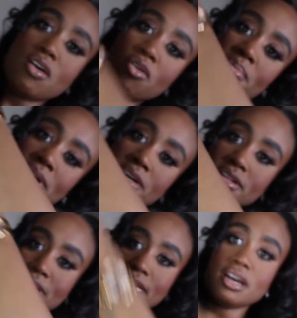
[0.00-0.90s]
oatmeal
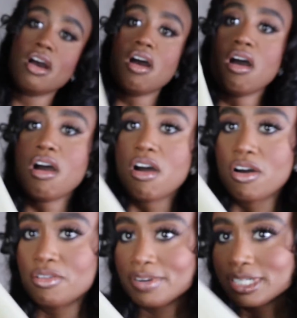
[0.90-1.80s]
like
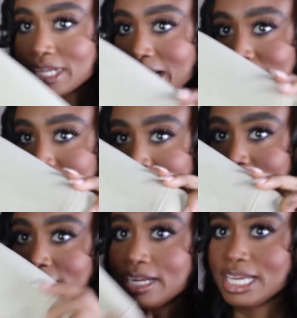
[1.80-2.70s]
oversized
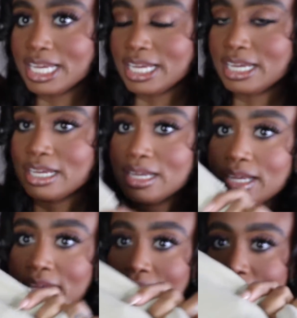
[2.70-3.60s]
hoodie.
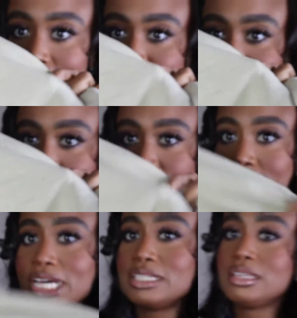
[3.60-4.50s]
And I'm gonna show you
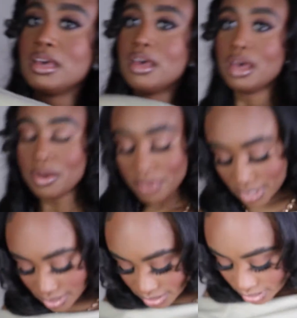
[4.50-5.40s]
guys what it
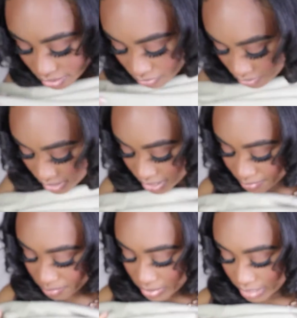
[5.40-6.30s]
looks like
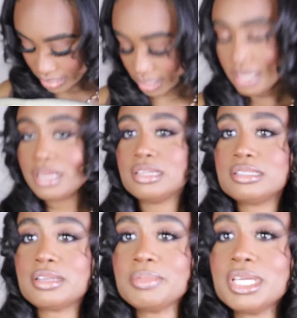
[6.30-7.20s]
on, but
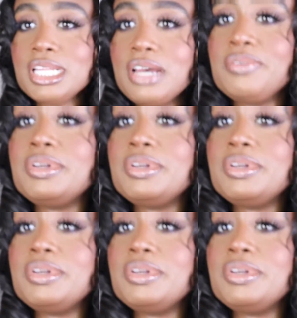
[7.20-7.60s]
something that